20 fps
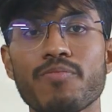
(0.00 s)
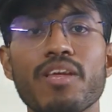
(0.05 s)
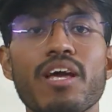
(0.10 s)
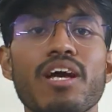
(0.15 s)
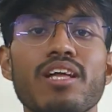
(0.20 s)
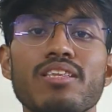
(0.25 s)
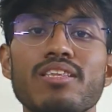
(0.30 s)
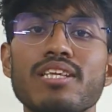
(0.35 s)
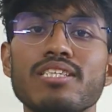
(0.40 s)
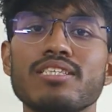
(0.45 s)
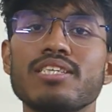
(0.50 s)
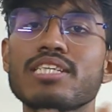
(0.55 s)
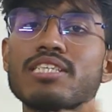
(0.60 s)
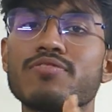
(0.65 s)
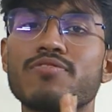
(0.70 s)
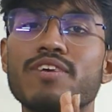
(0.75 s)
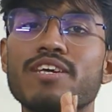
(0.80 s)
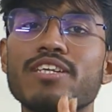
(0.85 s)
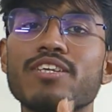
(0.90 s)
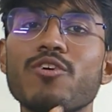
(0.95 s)
This
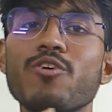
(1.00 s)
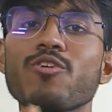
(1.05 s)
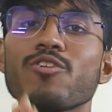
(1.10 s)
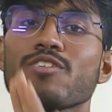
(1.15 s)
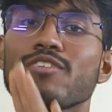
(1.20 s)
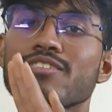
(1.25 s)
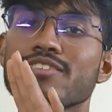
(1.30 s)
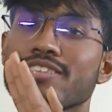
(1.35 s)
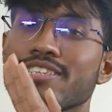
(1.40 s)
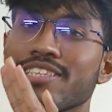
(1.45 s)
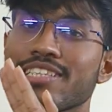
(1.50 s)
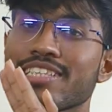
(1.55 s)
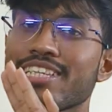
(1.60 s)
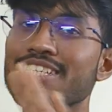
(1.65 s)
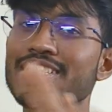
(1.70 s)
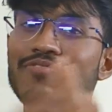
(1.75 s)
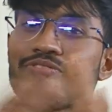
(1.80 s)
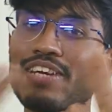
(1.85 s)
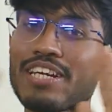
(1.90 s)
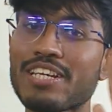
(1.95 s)
video
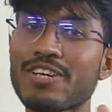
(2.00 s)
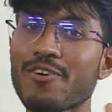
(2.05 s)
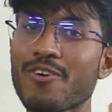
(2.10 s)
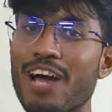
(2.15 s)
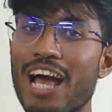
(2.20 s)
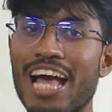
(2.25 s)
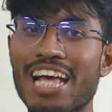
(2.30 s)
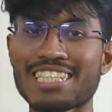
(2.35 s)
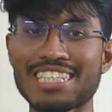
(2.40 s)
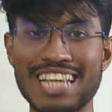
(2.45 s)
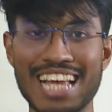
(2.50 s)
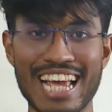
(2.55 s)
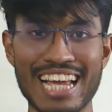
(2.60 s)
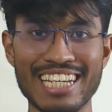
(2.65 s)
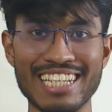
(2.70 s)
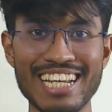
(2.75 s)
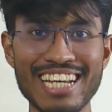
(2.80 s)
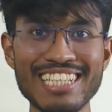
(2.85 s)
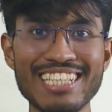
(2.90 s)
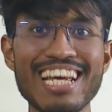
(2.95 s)
has
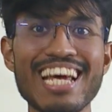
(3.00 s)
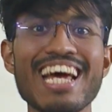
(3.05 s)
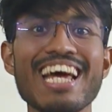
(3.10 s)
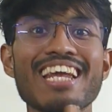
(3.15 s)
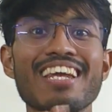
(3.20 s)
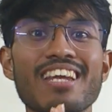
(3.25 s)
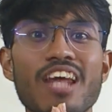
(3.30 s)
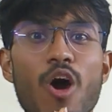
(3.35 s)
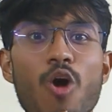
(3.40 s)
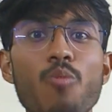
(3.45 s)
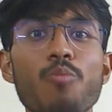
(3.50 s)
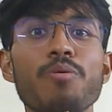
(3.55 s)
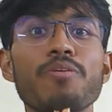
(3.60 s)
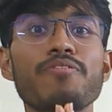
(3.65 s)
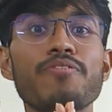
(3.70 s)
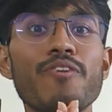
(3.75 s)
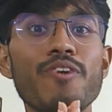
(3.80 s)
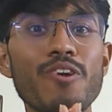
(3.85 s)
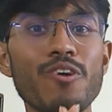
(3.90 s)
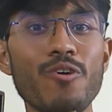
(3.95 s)
ended. Now,
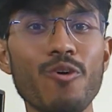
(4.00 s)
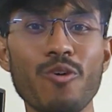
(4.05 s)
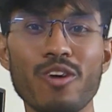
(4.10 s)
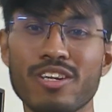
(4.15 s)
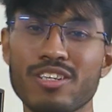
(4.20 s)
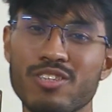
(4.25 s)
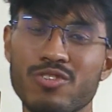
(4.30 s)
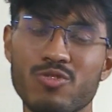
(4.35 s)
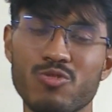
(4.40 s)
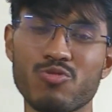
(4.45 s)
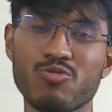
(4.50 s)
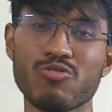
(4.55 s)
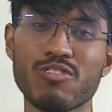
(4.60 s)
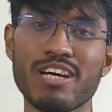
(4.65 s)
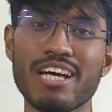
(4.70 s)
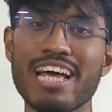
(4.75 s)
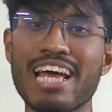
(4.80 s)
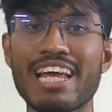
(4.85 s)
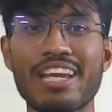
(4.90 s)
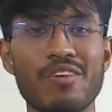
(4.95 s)
before going to
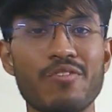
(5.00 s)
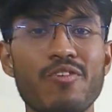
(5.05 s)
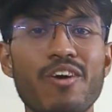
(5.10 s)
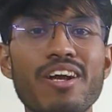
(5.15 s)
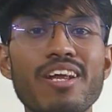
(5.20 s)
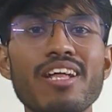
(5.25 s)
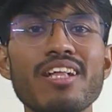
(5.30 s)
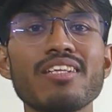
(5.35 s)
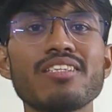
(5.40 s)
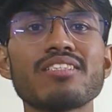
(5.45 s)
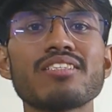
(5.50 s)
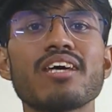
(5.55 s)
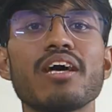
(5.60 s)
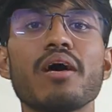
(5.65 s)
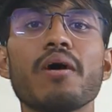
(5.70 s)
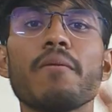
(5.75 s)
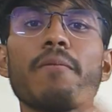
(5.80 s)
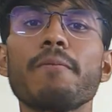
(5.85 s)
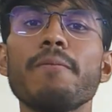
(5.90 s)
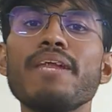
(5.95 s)
anywhere else,
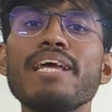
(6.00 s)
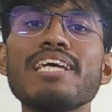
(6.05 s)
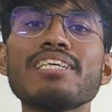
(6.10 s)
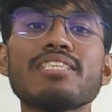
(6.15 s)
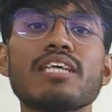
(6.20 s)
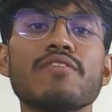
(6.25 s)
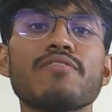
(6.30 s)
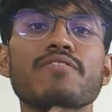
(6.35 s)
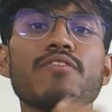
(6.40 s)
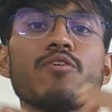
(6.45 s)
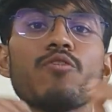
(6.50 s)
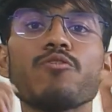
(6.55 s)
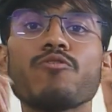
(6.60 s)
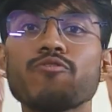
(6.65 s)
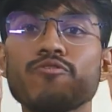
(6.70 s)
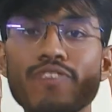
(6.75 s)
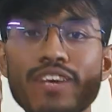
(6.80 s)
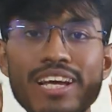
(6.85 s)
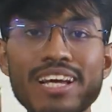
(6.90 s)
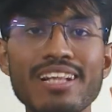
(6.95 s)
please, if you
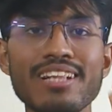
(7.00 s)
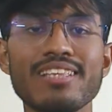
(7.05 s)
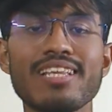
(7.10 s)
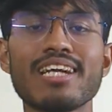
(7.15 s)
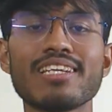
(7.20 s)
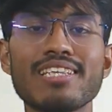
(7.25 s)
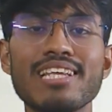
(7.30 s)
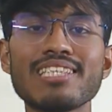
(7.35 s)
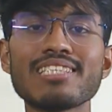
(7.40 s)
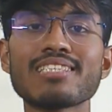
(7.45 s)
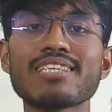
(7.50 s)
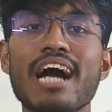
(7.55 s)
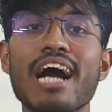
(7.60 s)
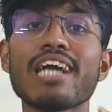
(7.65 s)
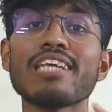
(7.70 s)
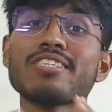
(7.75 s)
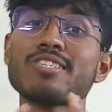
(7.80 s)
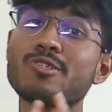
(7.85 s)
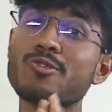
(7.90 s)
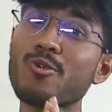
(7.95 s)
feel that this guy is
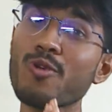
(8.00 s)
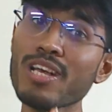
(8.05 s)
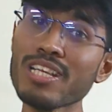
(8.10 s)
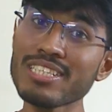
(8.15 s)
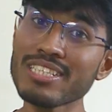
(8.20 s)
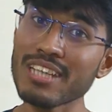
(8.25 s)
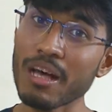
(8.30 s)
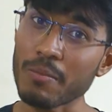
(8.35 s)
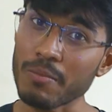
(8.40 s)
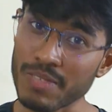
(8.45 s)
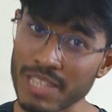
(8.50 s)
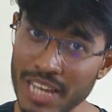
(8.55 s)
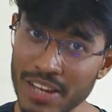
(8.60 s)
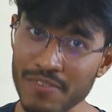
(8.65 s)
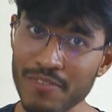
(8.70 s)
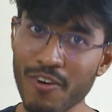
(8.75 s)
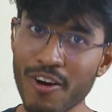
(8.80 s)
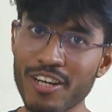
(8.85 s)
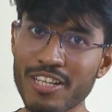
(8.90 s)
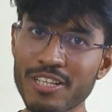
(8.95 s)
doing something for
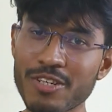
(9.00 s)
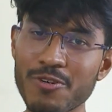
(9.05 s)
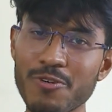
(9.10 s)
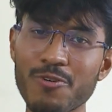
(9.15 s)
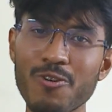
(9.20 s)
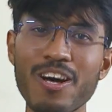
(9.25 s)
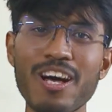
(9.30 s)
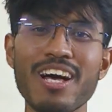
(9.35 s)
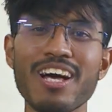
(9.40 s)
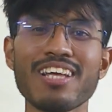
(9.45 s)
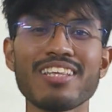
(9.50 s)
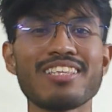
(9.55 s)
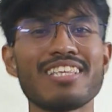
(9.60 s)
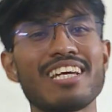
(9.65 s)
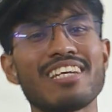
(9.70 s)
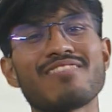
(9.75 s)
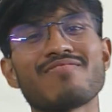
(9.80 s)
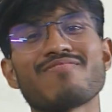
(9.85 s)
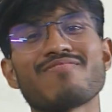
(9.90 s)
you, then